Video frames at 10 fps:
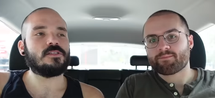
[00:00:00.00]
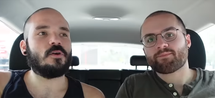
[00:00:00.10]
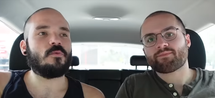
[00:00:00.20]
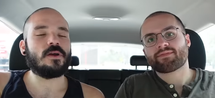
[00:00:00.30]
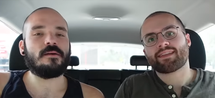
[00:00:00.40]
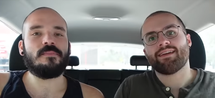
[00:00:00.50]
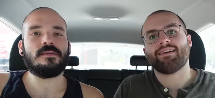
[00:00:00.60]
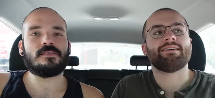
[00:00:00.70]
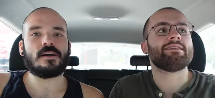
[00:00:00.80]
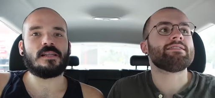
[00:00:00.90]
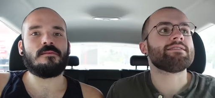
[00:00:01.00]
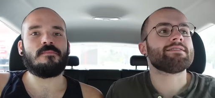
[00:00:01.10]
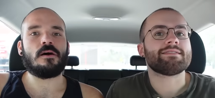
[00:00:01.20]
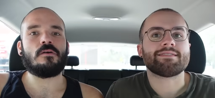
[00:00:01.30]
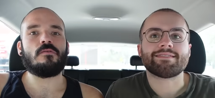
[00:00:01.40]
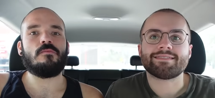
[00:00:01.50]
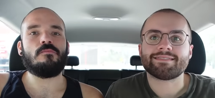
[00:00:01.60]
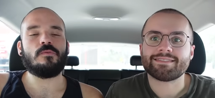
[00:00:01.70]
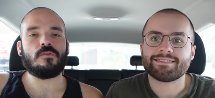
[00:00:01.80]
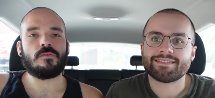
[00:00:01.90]
Speaker 1: So we have been talking about
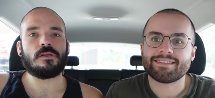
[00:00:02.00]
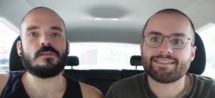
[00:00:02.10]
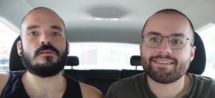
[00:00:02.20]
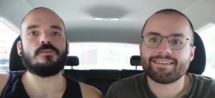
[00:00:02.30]
moving